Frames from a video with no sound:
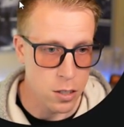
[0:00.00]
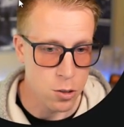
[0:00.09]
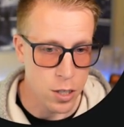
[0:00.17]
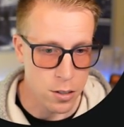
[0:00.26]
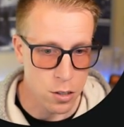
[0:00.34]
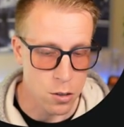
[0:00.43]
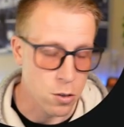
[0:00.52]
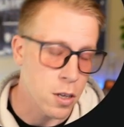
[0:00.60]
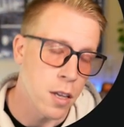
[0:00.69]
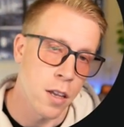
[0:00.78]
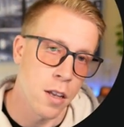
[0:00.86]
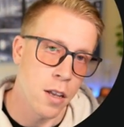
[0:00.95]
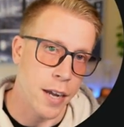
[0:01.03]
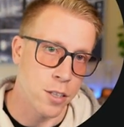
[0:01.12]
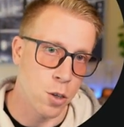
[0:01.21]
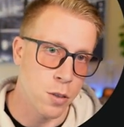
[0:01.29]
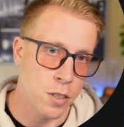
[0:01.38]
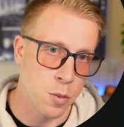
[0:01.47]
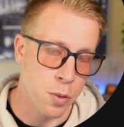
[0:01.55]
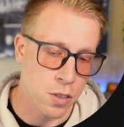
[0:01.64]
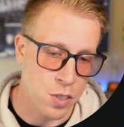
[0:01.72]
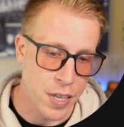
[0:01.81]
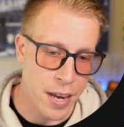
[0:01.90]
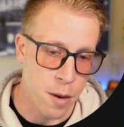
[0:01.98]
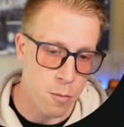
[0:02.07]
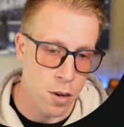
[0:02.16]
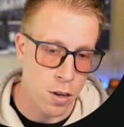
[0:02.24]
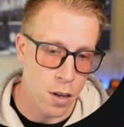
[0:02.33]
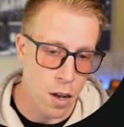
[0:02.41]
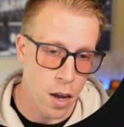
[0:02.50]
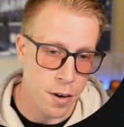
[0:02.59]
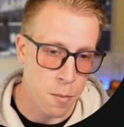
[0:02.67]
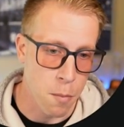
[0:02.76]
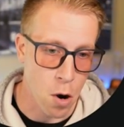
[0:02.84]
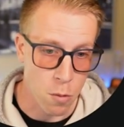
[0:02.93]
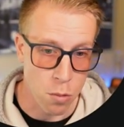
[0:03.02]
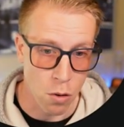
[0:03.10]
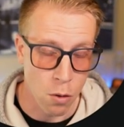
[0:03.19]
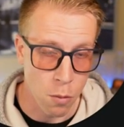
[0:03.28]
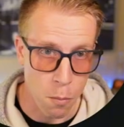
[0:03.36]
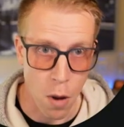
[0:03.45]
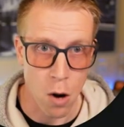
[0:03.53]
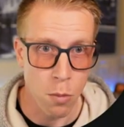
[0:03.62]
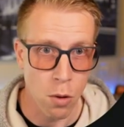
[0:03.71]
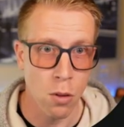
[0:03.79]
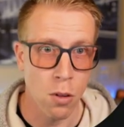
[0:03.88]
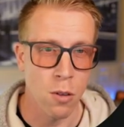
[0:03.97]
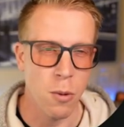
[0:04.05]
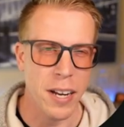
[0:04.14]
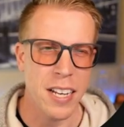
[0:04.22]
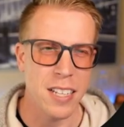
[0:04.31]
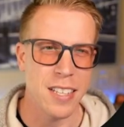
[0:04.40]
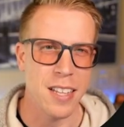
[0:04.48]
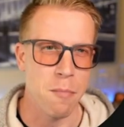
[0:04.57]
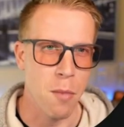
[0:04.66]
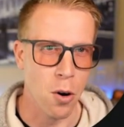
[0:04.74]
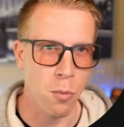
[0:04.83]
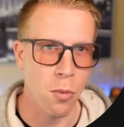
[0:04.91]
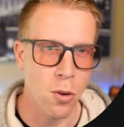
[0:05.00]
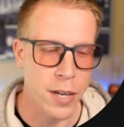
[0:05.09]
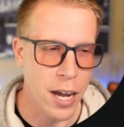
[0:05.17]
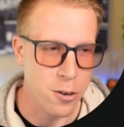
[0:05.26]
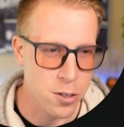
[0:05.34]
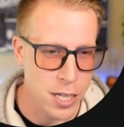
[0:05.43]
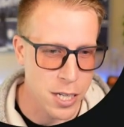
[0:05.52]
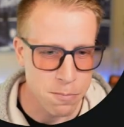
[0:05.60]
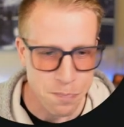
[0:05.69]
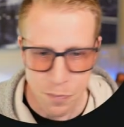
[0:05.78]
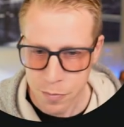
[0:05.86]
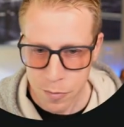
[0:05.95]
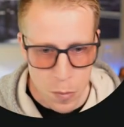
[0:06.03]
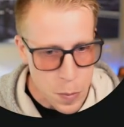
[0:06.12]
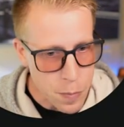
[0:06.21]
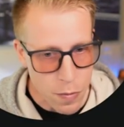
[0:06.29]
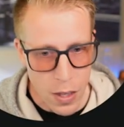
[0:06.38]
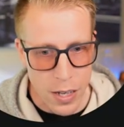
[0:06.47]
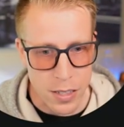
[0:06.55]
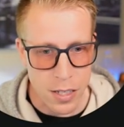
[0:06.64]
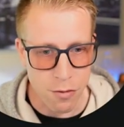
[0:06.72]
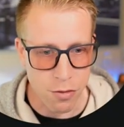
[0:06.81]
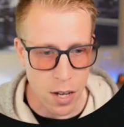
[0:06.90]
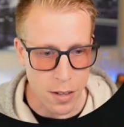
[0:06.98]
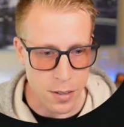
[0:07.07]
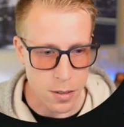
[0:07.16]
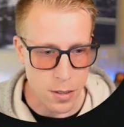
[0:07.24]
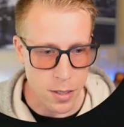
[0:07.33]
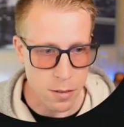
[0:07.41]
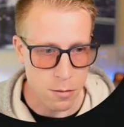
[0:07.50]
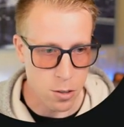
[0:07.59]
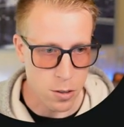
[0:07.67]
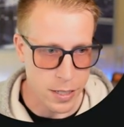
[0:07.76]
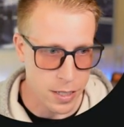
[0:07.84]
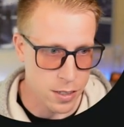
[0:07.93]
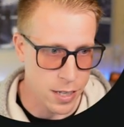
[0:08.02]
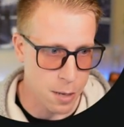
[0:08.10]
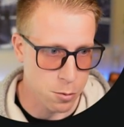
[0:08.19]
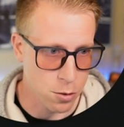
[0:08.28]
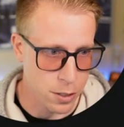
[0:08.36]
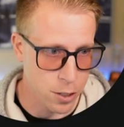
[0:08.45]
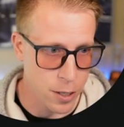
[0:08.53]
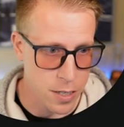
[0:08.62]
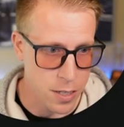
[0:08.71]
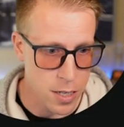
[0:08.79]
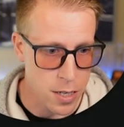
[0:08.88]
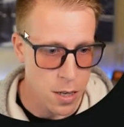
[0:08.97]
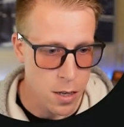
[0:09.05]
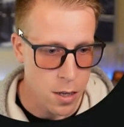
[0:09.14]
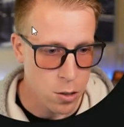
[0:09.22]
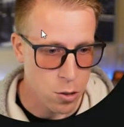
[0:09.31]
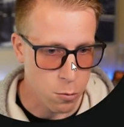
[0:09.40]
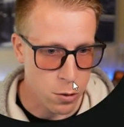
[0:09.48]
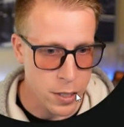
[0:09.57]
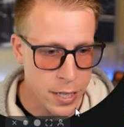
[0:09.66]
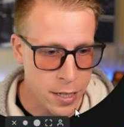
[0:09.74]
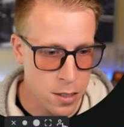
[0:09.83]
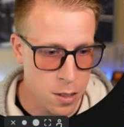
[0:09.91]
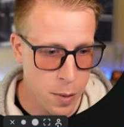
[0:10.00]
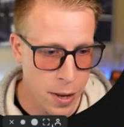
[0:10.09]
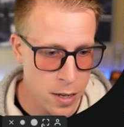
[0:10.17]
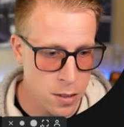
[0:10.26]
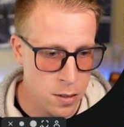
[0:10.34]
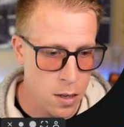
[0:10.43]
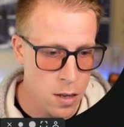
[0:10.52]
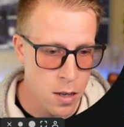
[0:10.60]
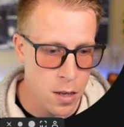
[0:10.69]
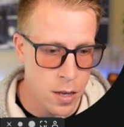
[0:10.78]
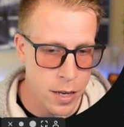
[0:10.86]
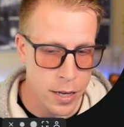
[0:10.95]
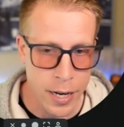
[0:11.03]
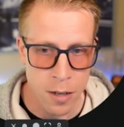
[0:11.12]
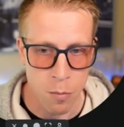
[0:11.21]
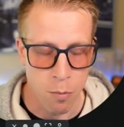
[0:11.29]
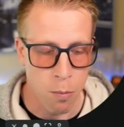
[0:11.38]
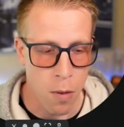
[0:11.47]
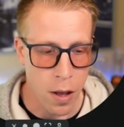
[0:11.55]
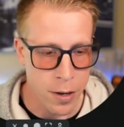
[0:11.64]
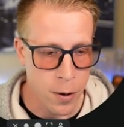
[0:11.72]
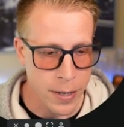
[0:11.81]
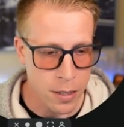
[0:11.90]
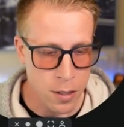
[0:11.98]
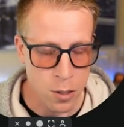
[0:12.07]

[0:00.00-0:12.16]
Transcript: shots too. I told it to put this camera on a marble countertop. It did it flawlessly. So like, it's absolutely crazy. So it really kind of depends. It kind of, you know, I get these